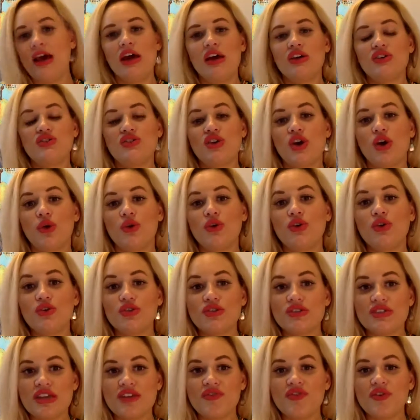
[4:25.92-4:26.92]
So you'll
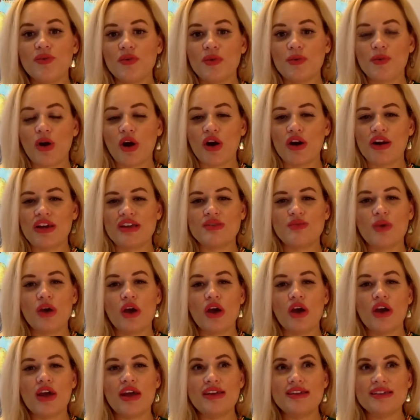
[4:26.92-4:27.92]
see from the parties,
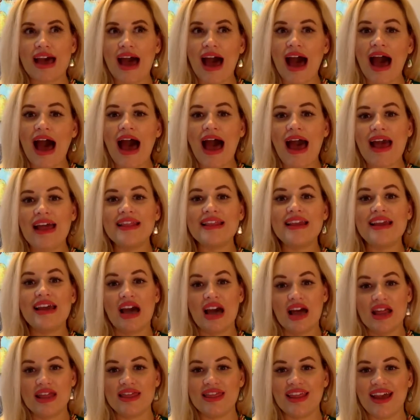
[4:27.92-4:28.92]
it's highly
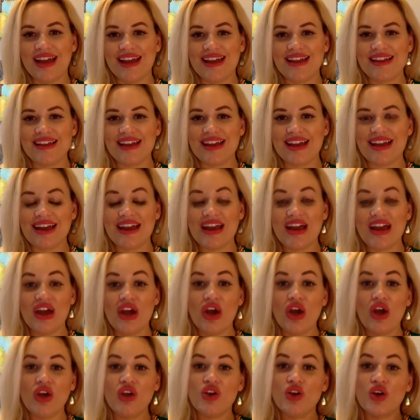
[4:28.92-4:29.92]
unlikely
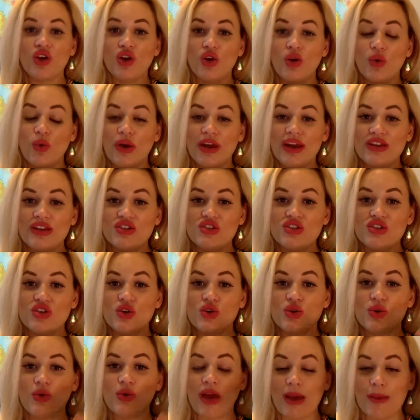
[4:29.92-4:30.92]
you're going
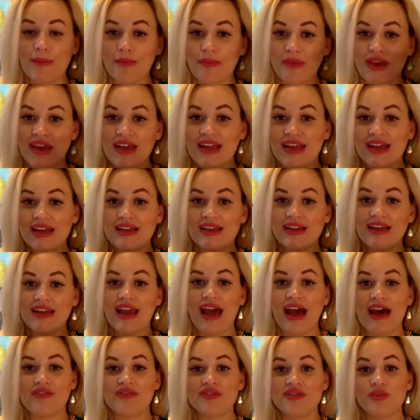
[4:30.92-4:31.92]
to immediately
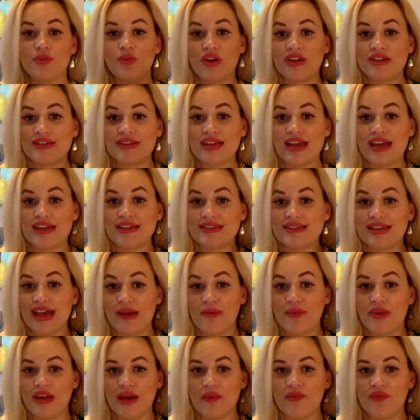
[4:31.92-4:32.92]
have someone say,
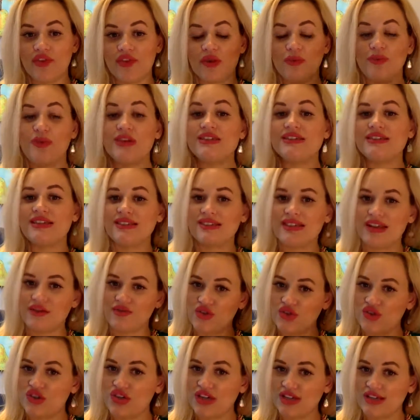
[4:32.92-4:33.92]
sign me up for the business
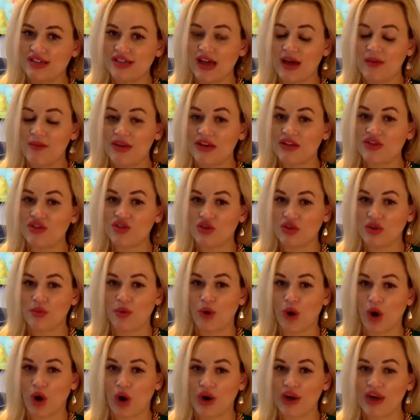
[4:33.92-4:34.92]
after just coming to the
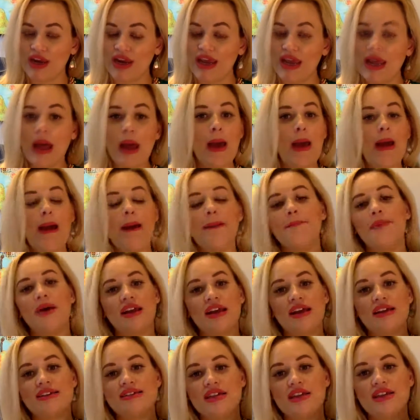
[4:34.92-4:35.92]
party. But
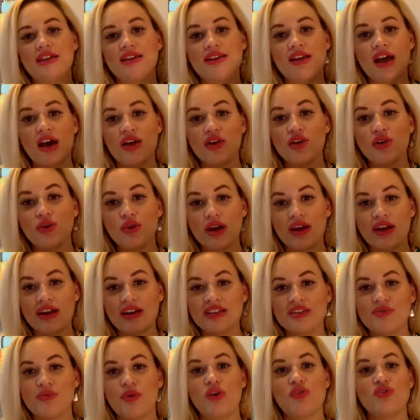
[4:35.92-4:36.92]
it's another great
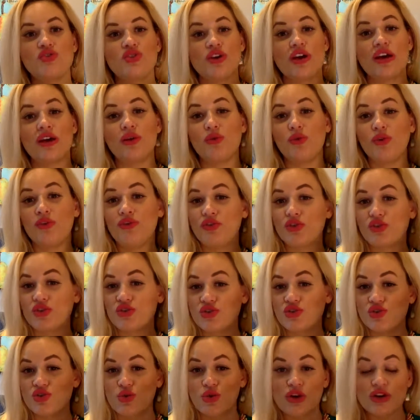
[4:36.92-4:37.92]
exposure. It will for
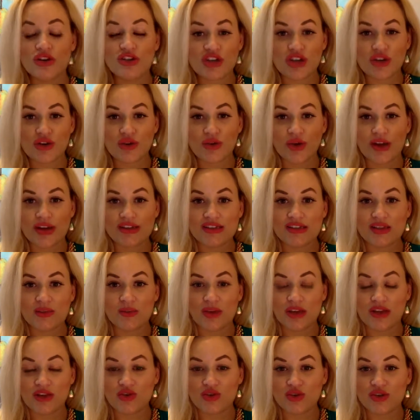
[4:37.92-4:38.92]
sure generate some
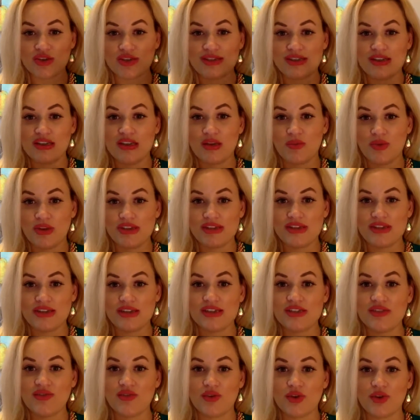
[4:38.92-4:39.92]
interest in the
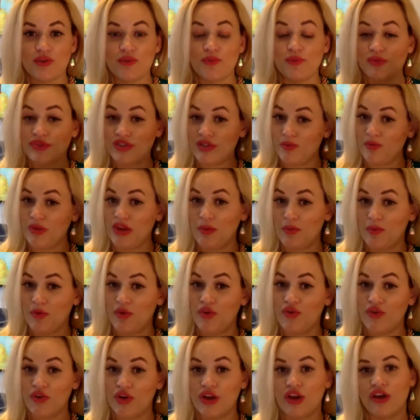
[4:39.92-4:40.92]
business for some people
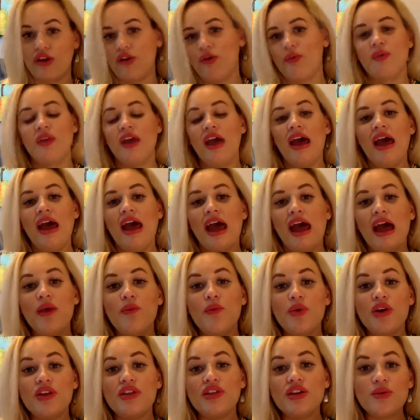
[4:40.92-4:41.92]
for you. And
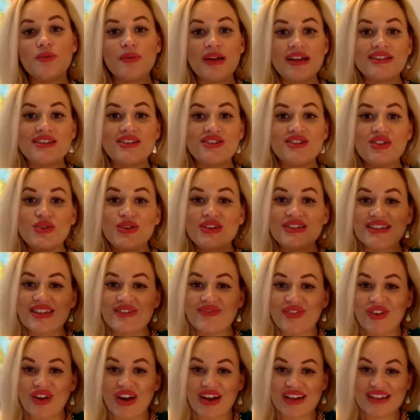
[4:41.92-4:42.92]
what they're meant to do is
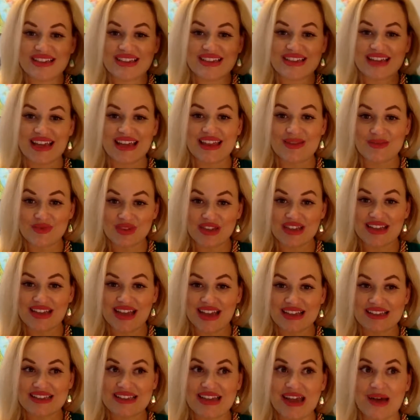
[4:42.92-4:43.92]
then for us to take them to the
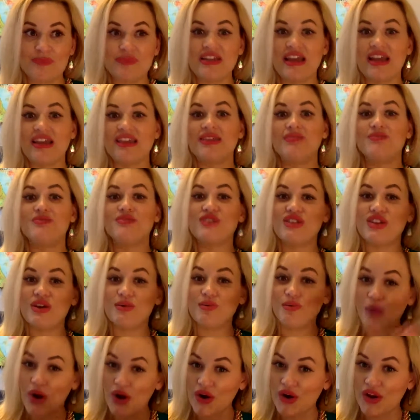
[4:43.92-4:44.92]
next step, take them to
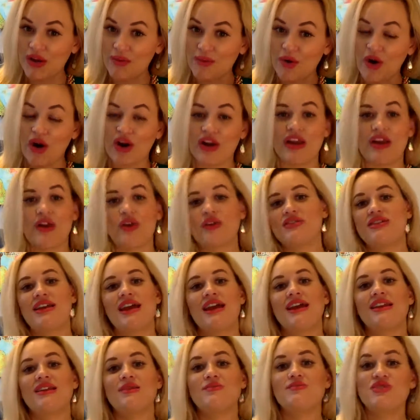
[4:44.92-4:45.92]
the market party, or
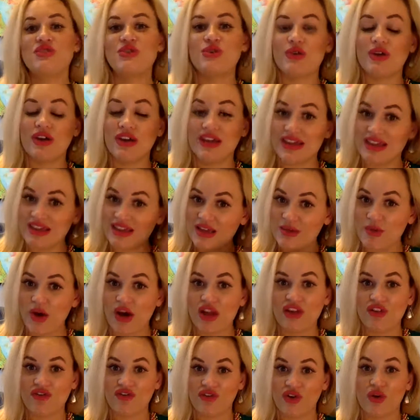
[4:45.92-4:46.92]
take them to get them
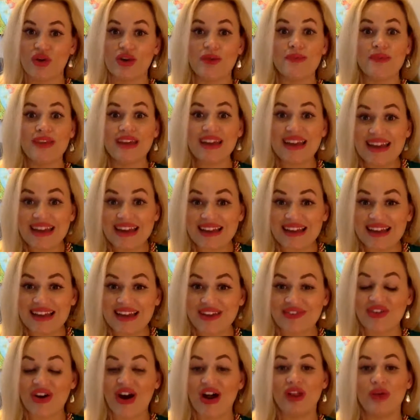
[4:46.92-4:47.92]
on the phone
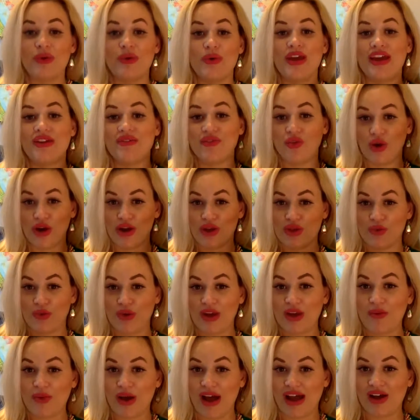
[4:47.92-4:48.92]
immediately following for a
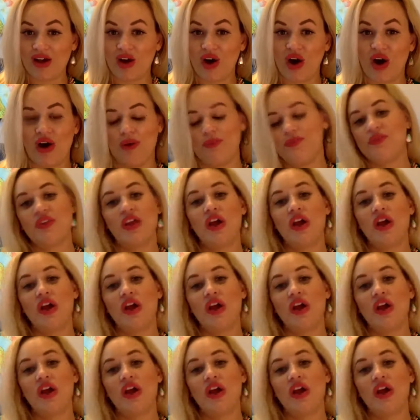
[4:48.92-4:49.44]
3-way call,